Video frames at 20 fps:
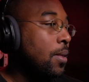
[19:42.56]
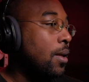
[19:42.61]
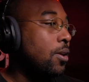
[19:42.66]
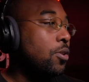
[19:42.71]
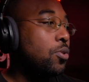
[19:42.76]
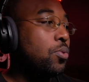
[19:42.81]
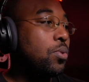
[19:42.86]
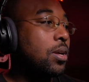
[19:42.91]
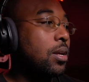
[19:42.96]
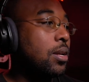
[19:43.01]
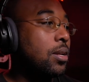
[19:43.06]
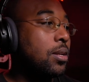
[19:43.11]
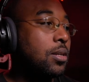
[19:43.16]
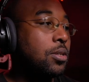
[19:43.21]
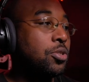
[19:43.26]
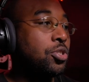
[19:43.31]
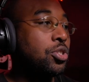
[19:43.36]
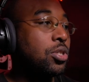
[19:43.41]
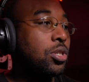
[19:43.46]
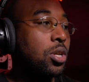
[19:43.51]
you can
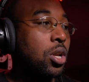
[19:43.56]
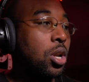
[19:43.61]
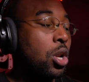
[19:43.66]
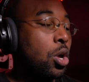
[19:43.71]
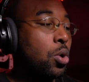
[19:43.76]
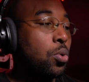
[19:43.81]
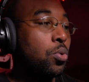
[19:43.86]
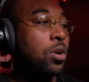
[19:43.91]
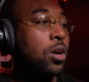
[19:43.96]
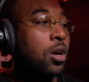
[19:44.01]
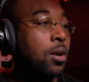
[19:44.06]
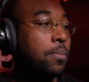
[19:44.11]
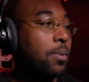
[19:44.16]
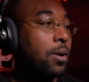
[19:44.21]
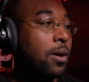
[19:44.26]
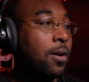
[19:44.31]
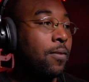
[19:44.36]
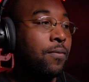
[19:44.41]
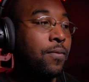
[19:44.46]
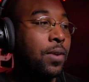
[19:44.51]
just load up
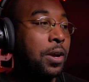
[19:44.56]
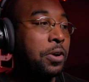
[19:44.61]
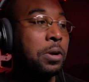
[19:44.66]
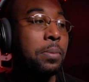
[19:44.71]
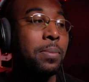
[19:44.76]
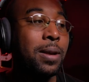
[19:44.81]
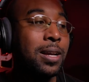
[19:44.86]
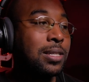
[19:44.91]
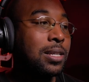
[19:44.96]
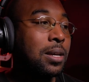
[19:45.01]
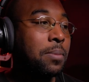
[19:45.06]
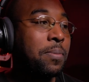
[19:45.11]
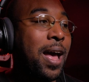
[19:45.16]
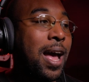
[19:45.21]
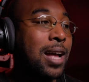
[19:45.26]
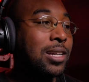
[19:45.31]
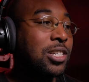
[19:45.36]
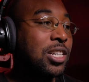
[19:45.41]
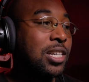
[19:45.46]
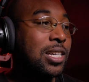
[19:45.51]
a very basic
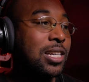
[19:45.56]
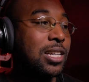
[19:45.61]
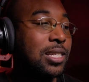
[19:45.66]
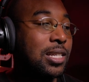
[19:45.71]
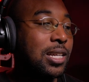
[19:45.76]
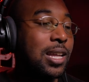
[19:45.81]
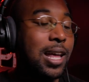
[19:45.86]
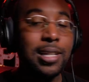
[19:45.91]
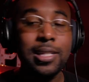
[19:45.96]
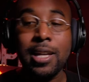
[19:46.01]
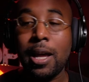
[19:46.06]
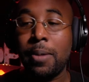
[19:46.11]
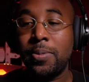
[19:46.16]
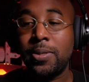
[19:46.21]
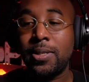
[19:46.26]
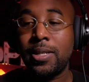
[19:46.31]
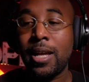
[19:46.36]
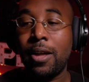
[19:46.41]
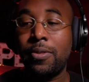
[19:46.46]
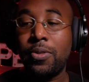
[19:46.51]
patch and get to that type of
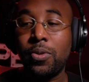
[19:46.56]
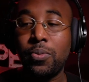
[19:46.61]
sound.